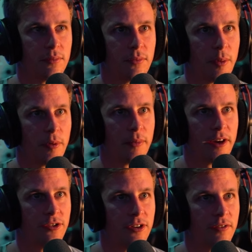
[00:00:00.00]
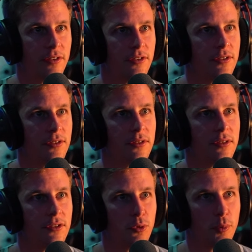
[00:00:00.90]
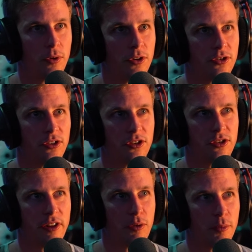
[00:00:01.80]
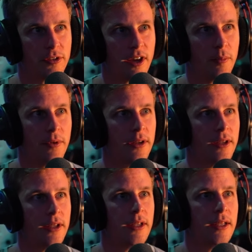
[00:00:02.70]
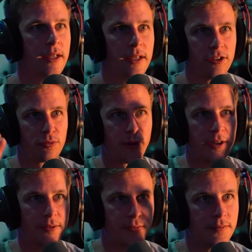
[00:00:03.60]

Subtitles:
I mean, major difference. Let's hear that one more time. Spread.